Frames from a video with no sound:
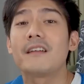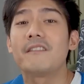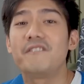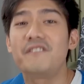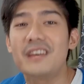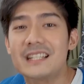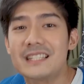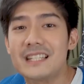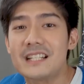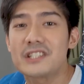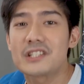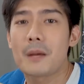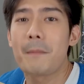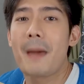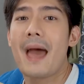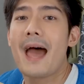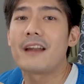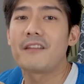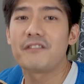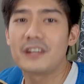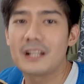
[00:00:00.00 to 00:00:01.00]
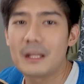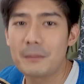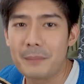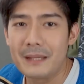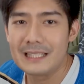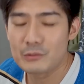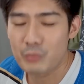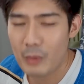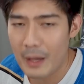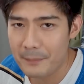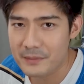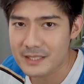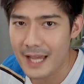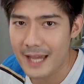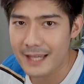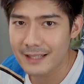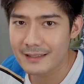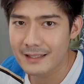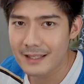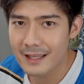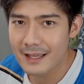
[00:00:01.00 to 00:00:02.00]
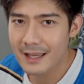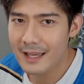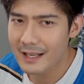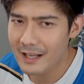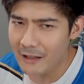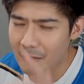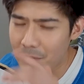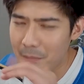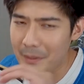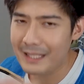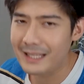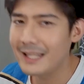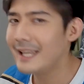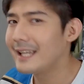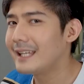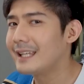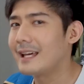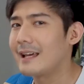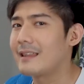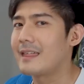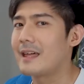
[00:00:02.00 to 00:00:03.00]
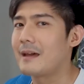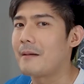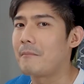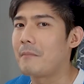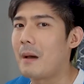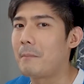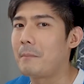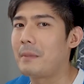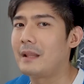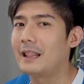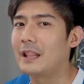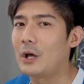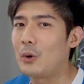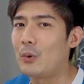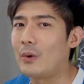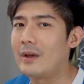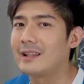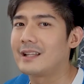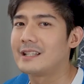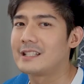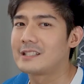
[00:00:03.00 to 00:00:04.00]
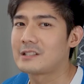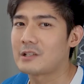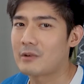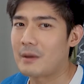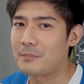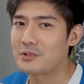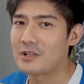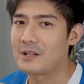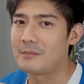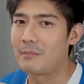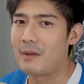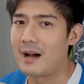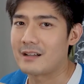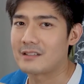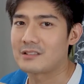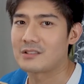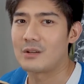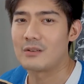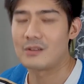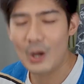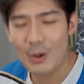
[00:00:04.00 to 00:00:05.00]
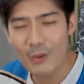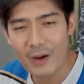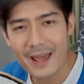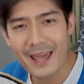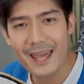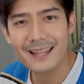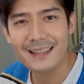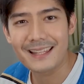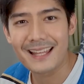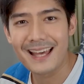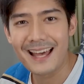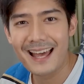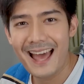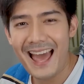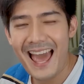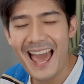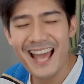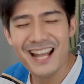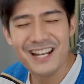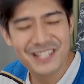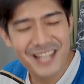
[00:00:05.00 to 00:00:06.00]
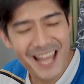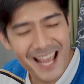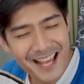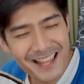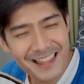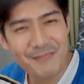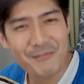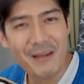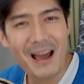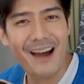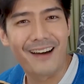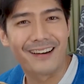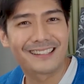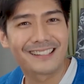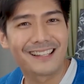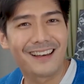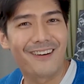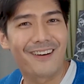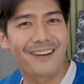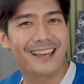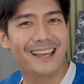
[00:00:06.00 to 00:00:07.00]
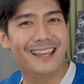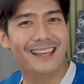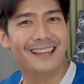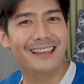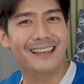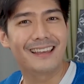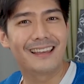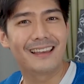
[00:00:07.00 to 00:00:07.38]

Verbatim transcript: the Visit Japan Philippines website, and I'll be linking them below in the description box. So go ahead and check them out, okay?